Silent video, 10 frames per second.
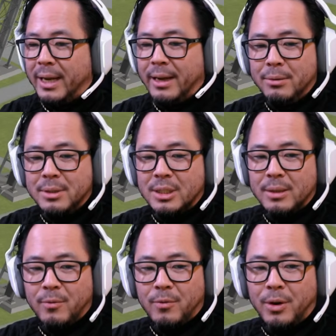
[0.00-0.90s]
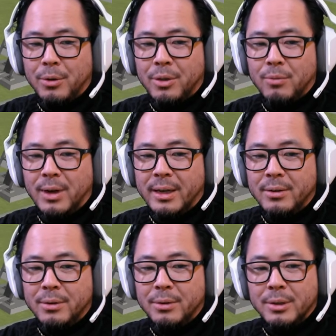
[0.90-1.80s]
out, full
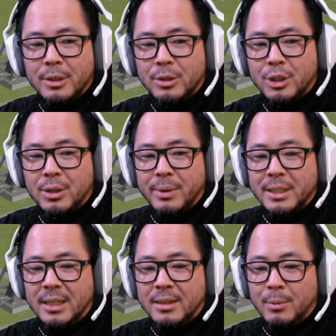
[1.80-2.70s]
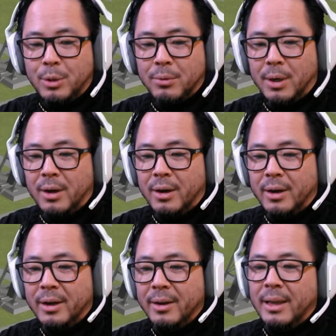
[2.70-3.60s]
throttle, showing
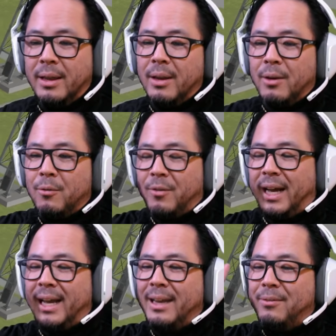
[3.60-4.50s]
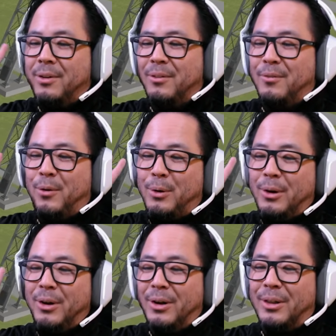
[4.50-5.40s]
TWR. 5,
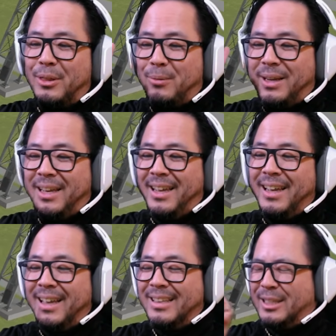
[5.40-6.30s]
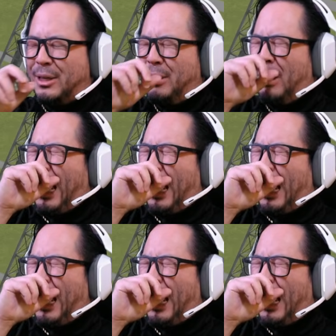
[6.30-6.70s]
4, 3, 2.